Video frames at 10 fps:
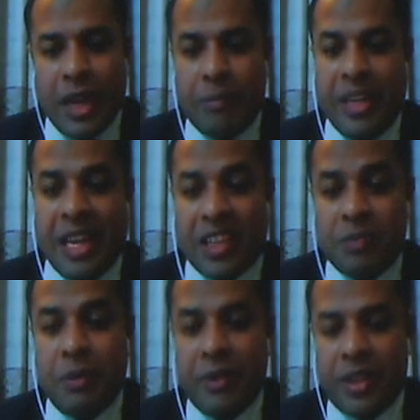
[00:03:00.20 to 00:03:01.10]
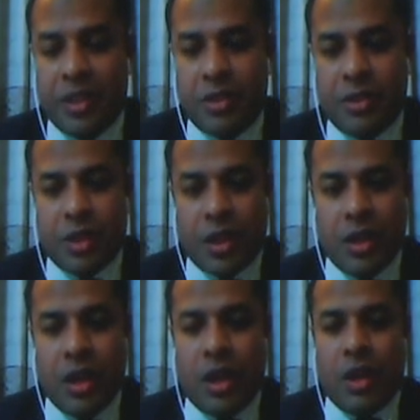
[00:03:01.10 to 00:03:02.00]
have been experimented
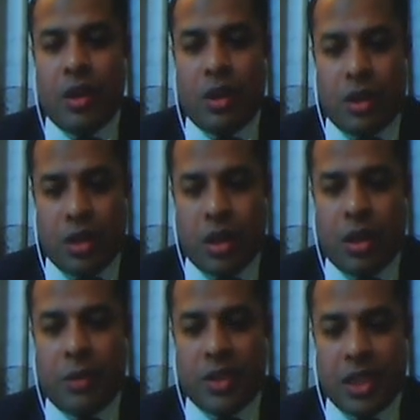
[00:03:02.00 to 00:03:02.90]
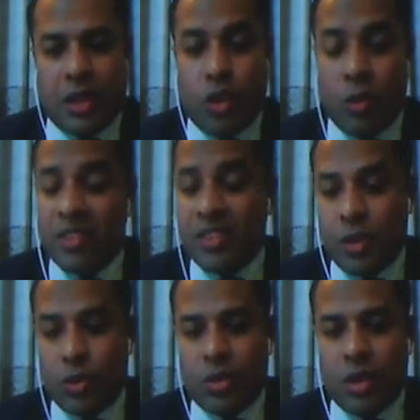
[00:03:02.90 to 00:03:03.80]
over the global
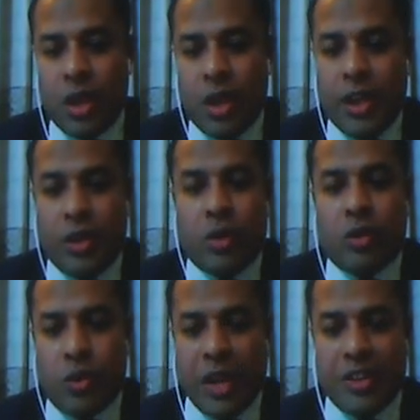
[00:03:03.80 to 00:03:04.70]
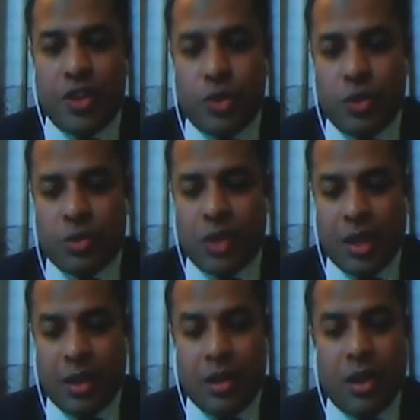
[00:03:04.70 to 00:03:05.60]
south in order to ensure
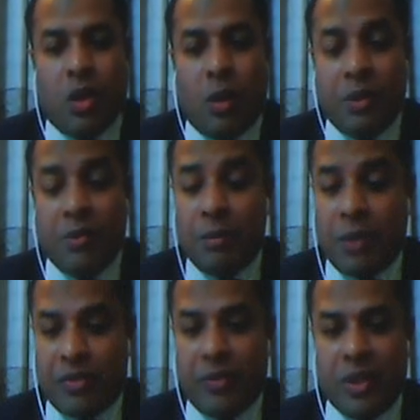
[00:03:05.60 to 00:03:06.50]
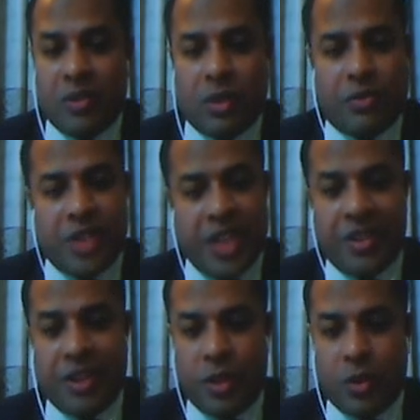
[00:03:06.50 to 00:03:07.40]
the optimal performance of shared
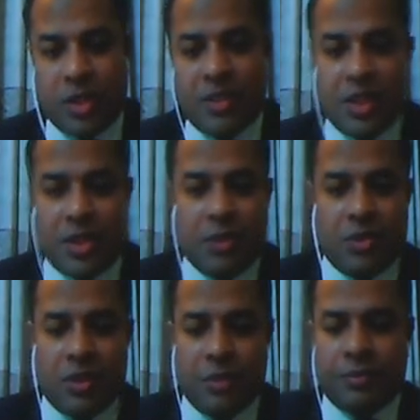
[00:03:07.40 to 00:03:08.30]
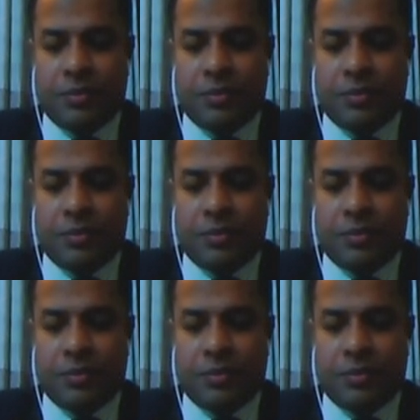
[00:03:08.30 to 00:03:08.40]
drinking water systems.